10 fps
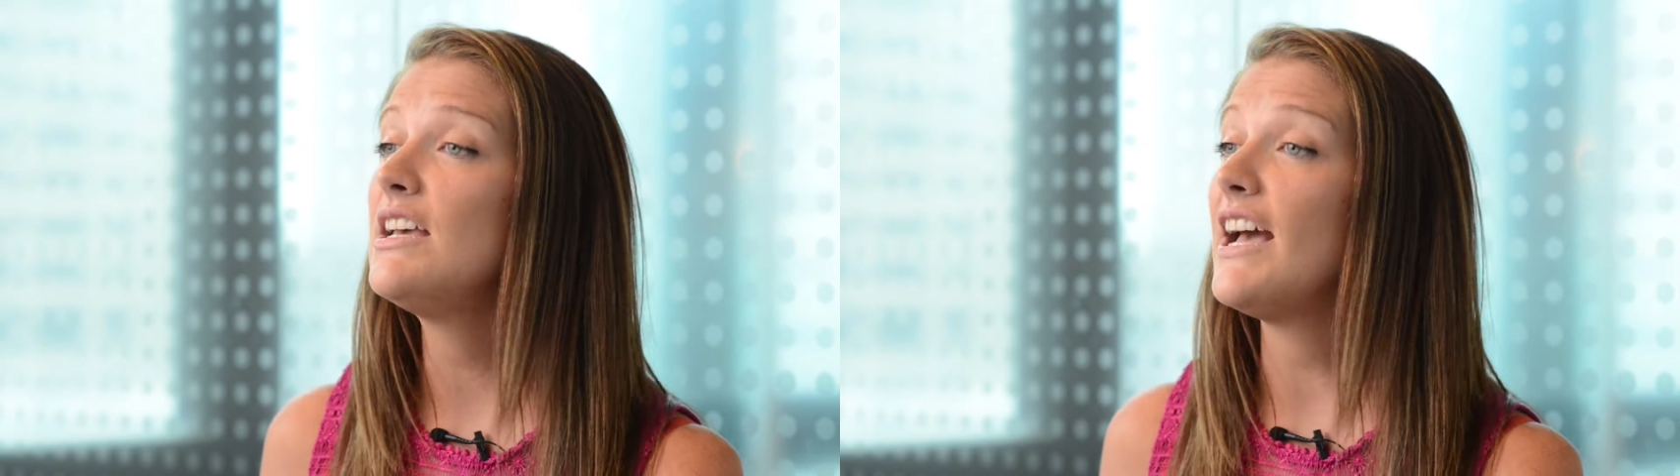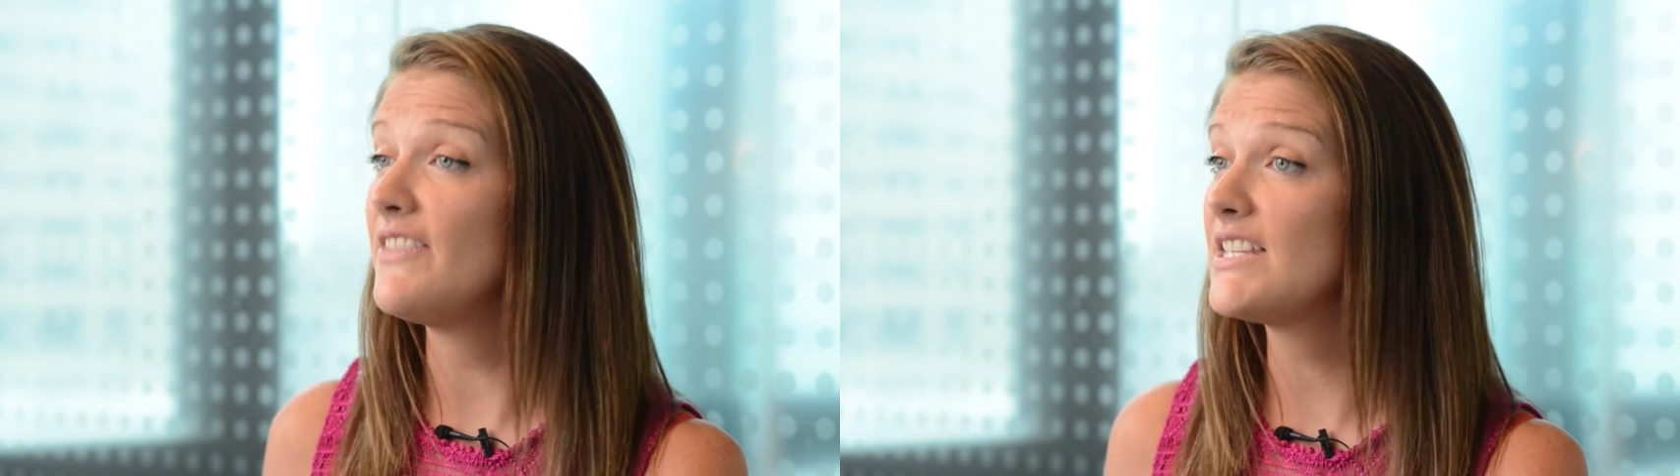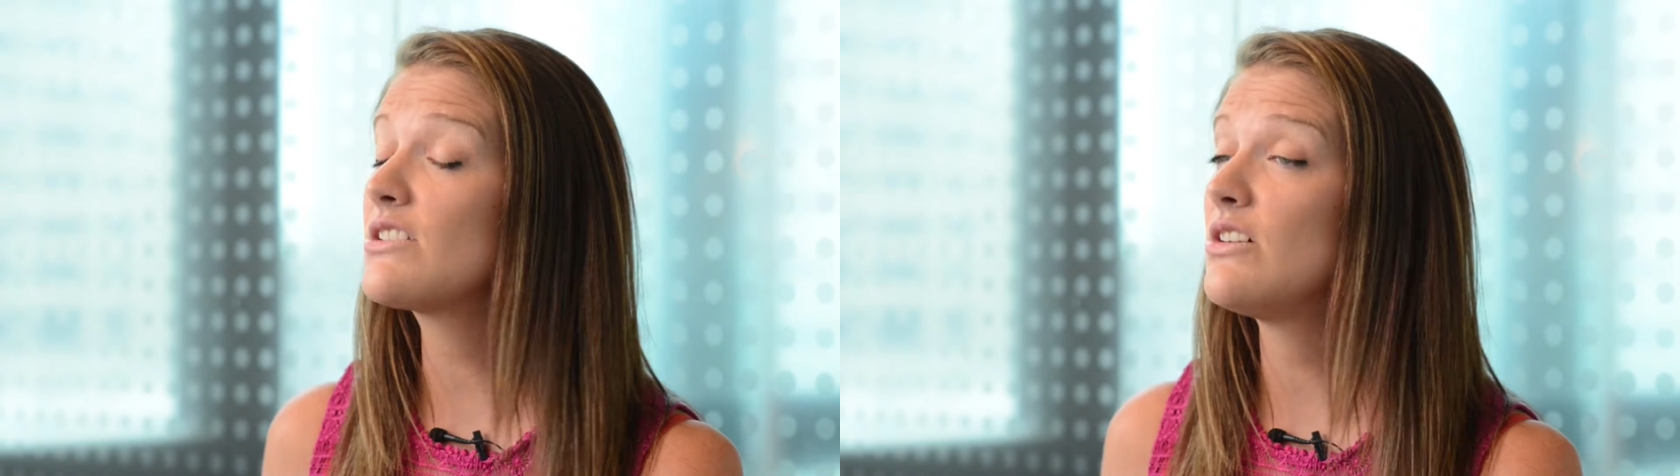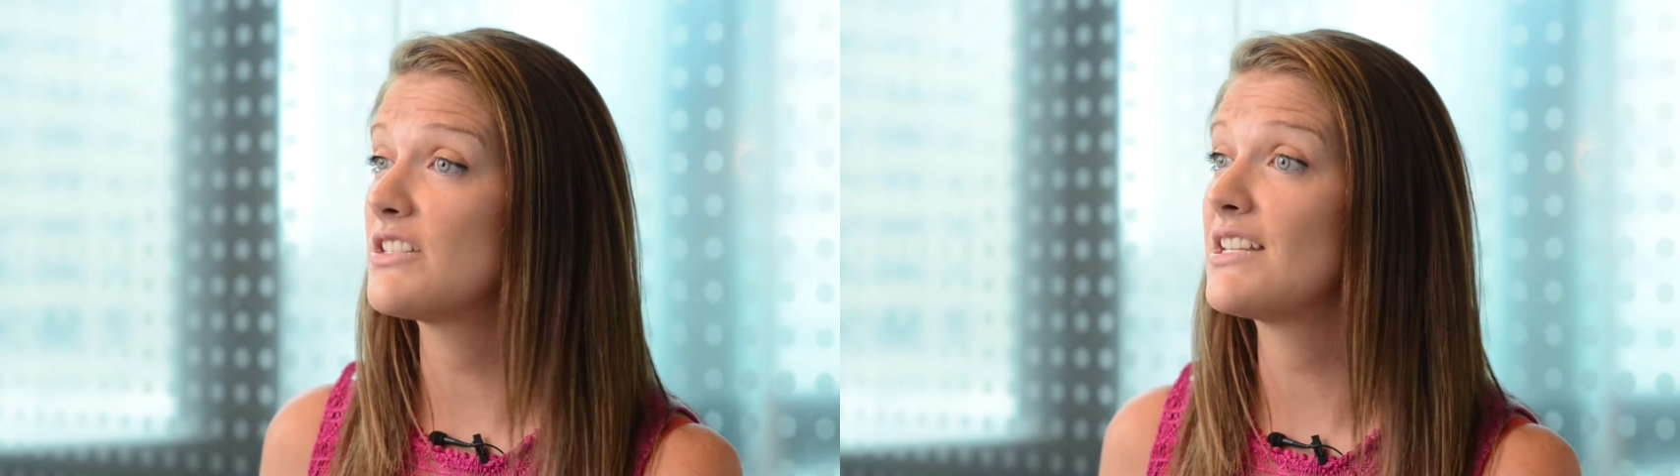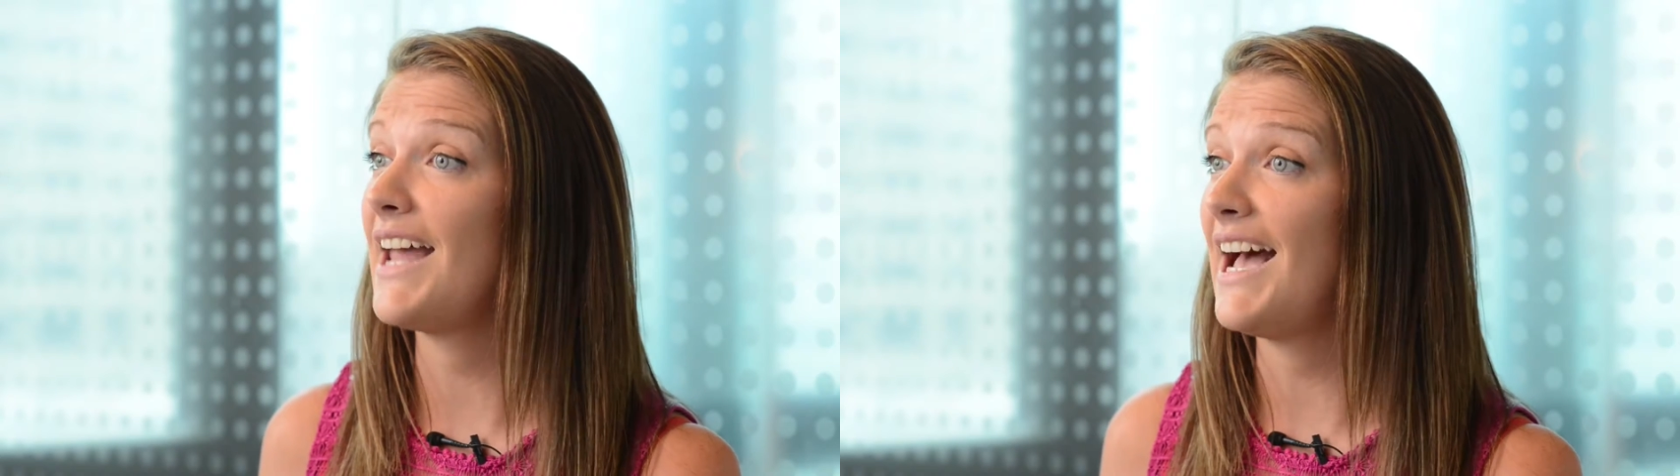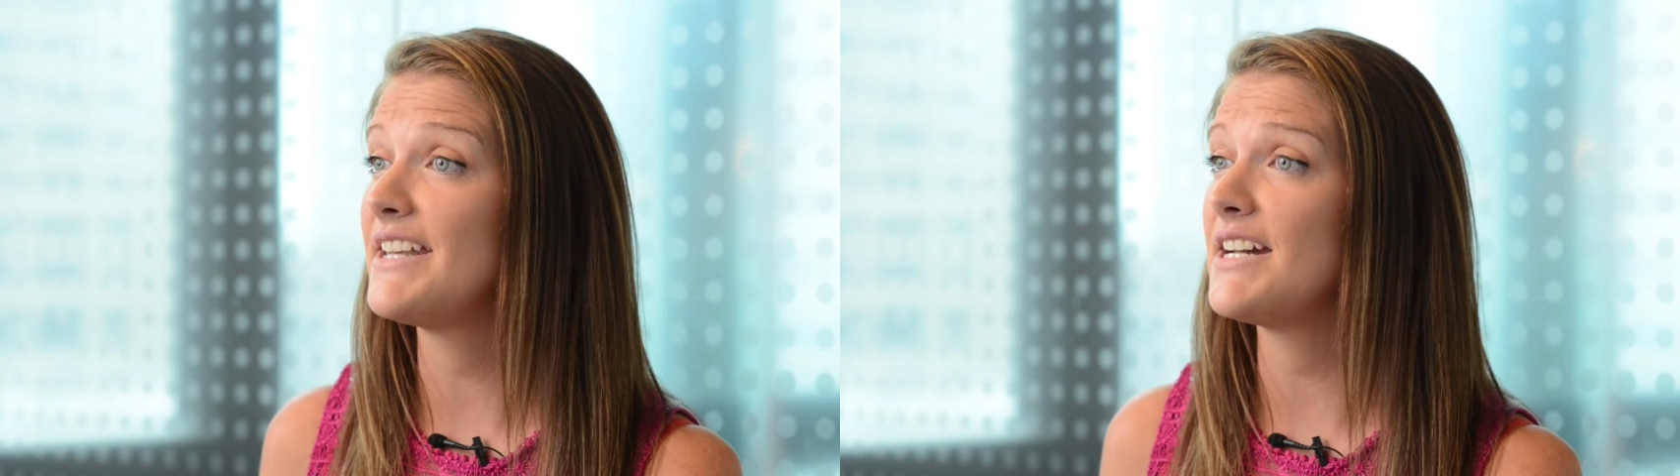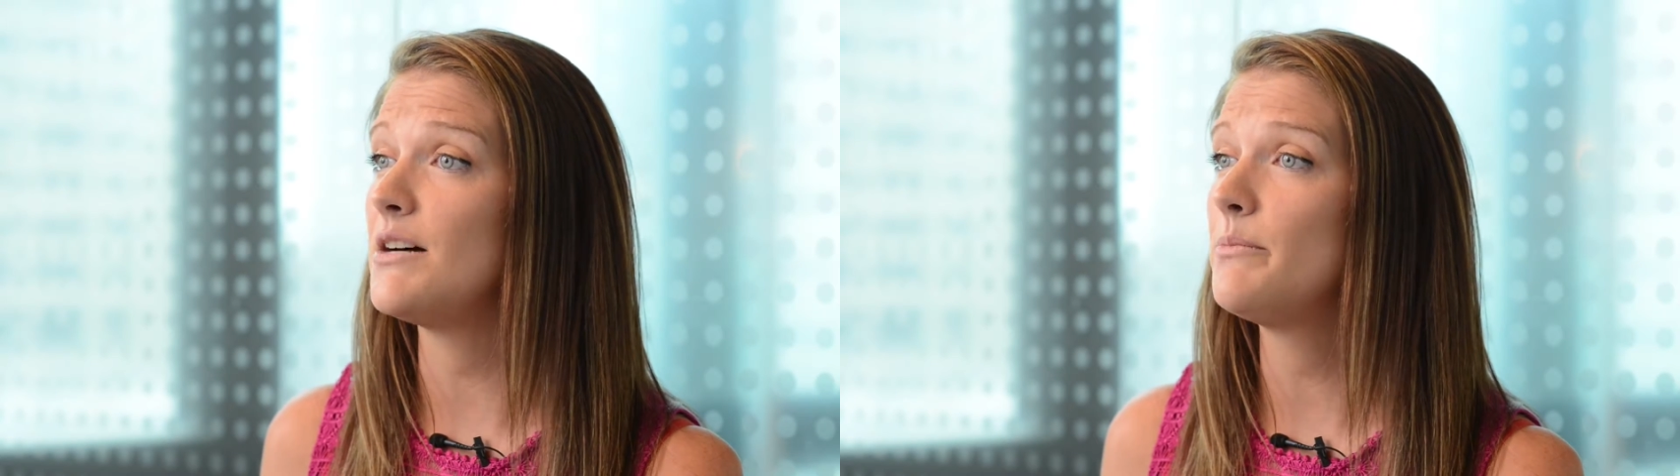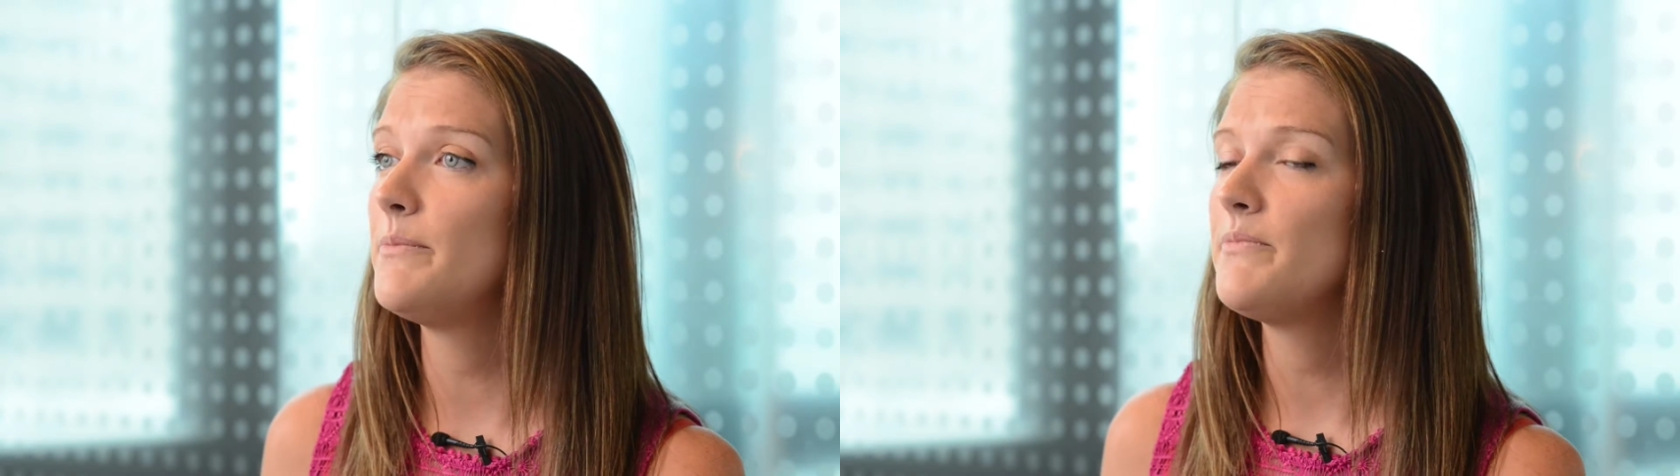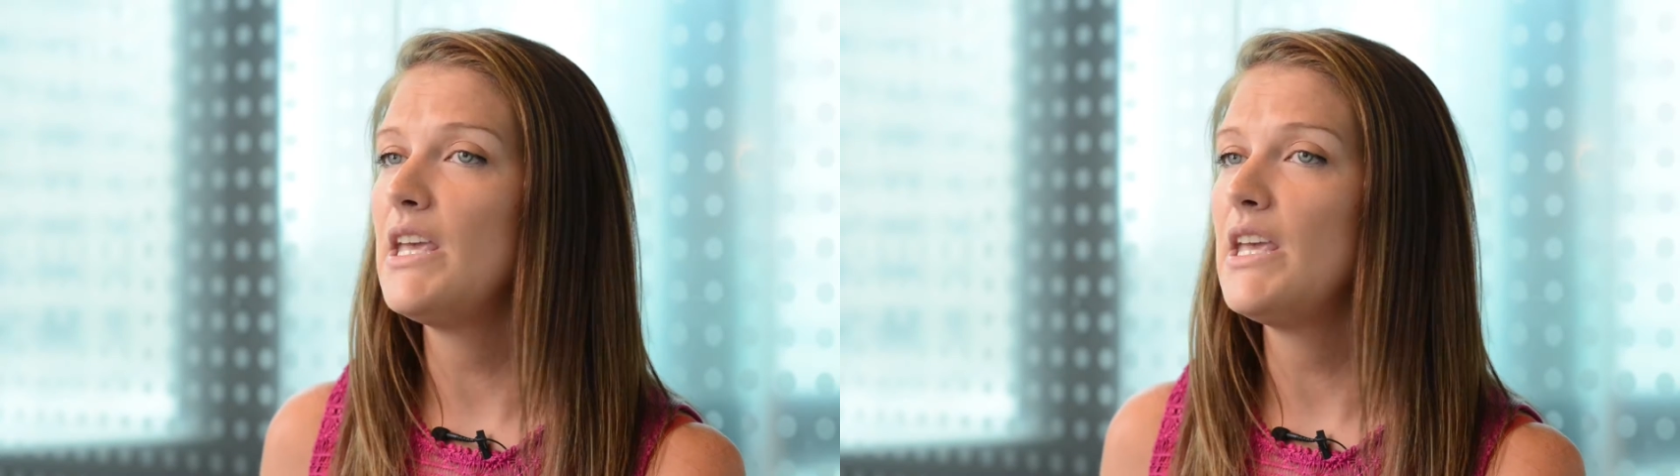And this cost can add up.